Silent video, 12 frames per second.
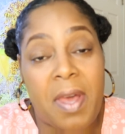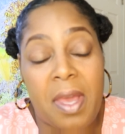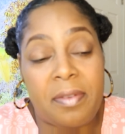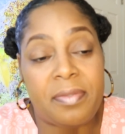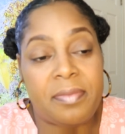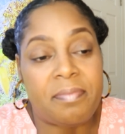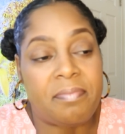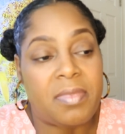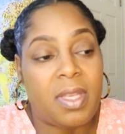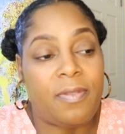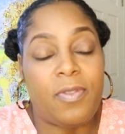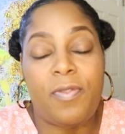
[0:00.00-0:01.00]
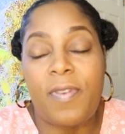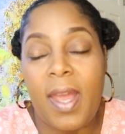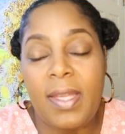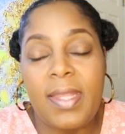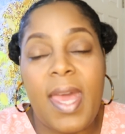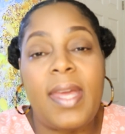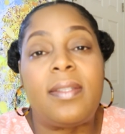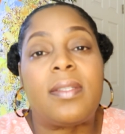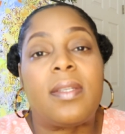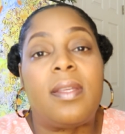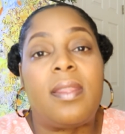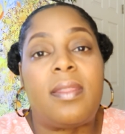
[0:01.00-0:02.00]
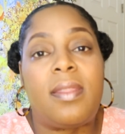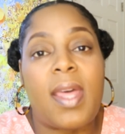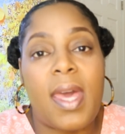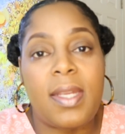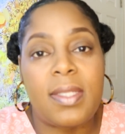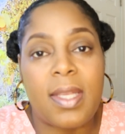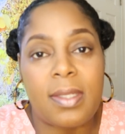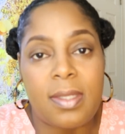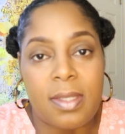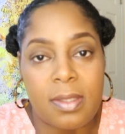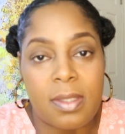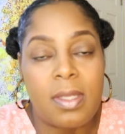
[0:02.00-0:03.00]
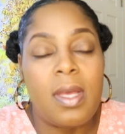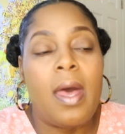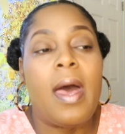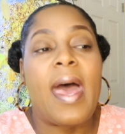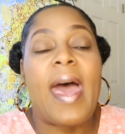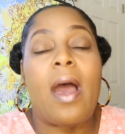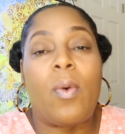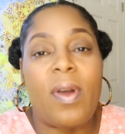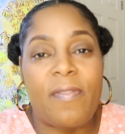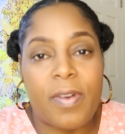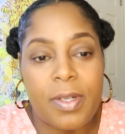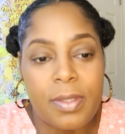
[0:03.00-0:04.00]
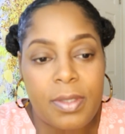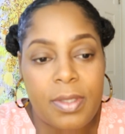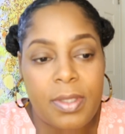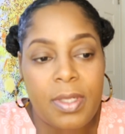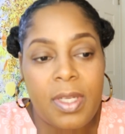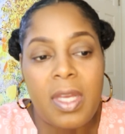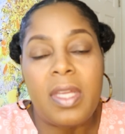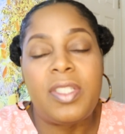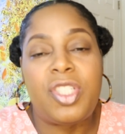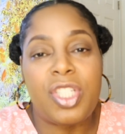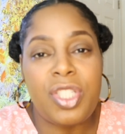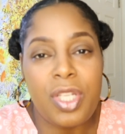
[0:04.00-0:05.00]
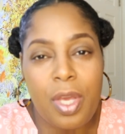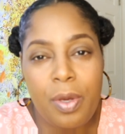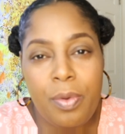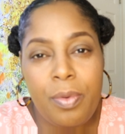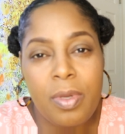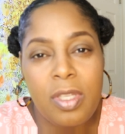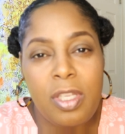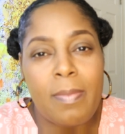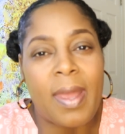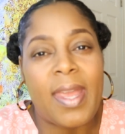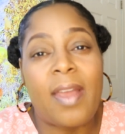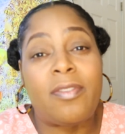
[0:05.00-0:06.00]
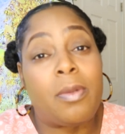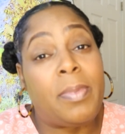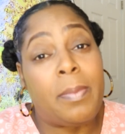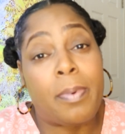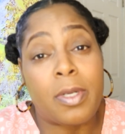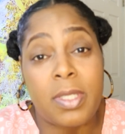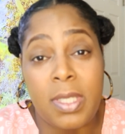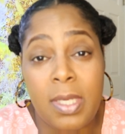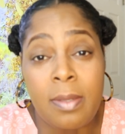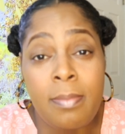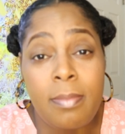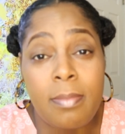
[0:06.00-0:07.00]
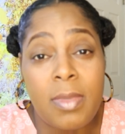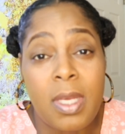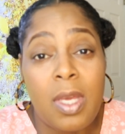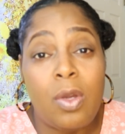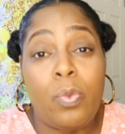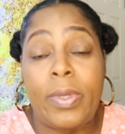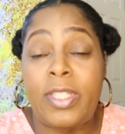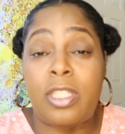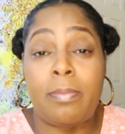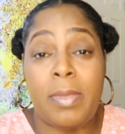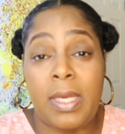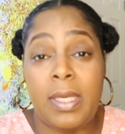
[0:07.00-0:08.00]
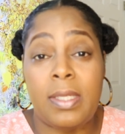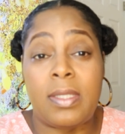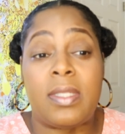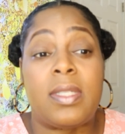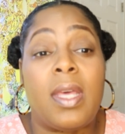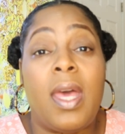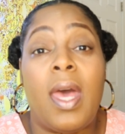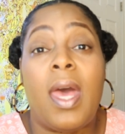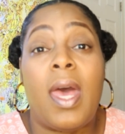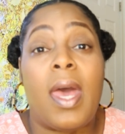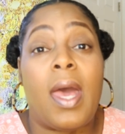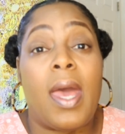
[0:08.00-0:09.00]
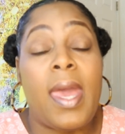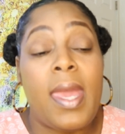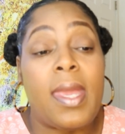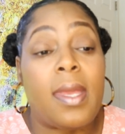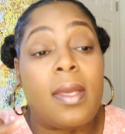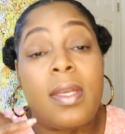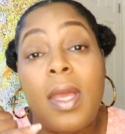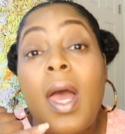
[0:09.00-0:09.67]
five if you find that, that is ideal. However, just know you might have to be per diem, which means, hey,